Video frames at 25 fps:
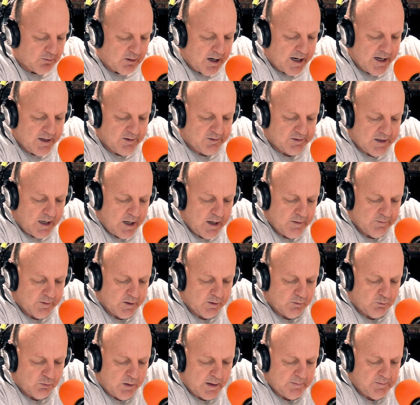race over
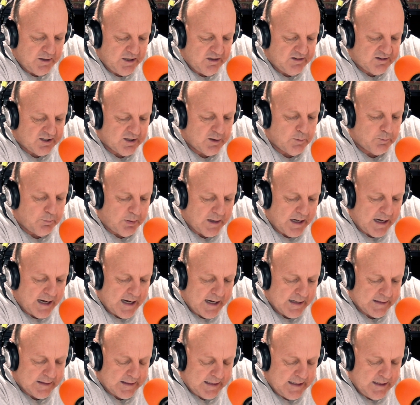at Remington
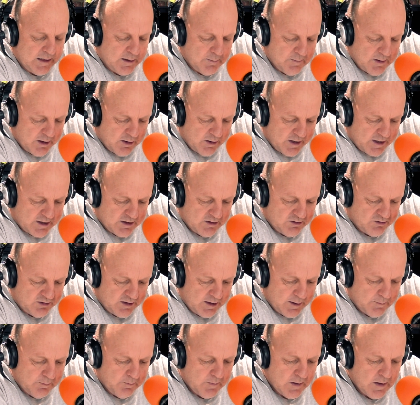Park in America,
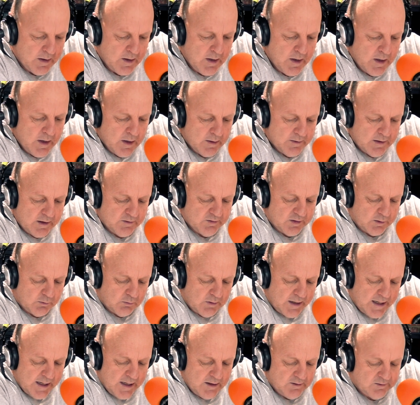Jim. There's a
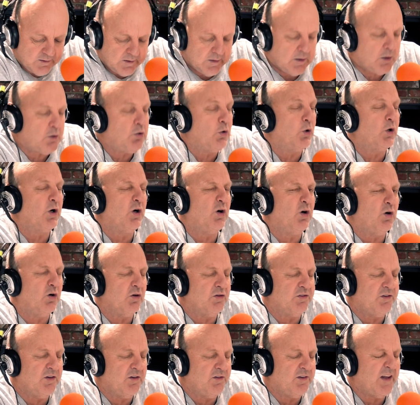race, the quarter
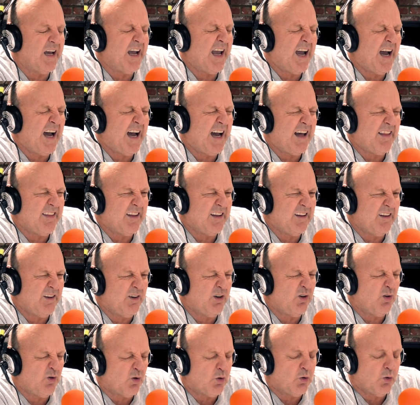horses they are. They're
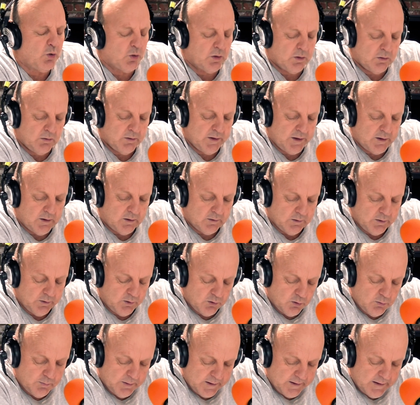little quarter, well, they're not
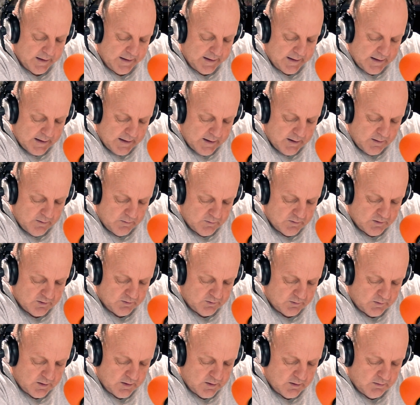little, but they go just
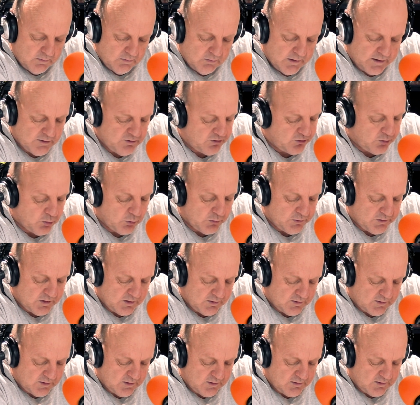run short
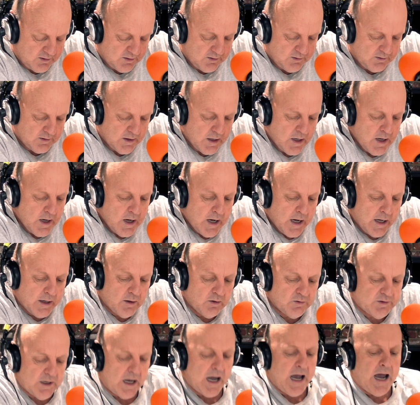distances. And it
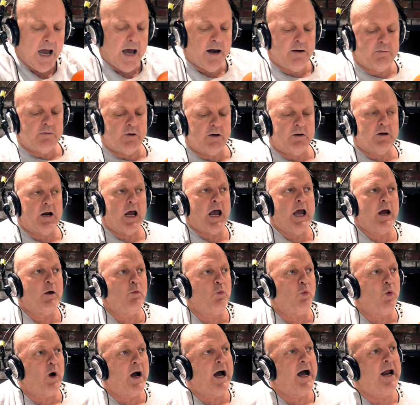was
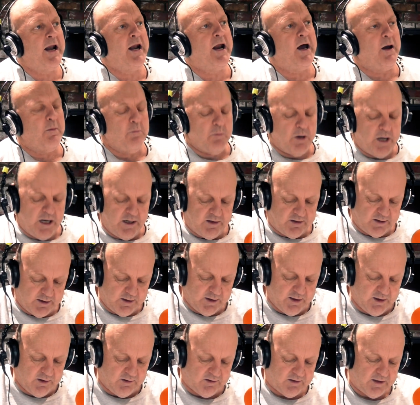101
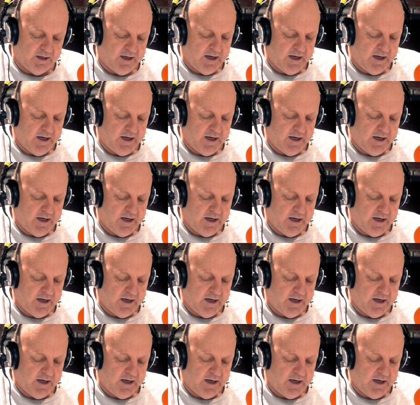metres.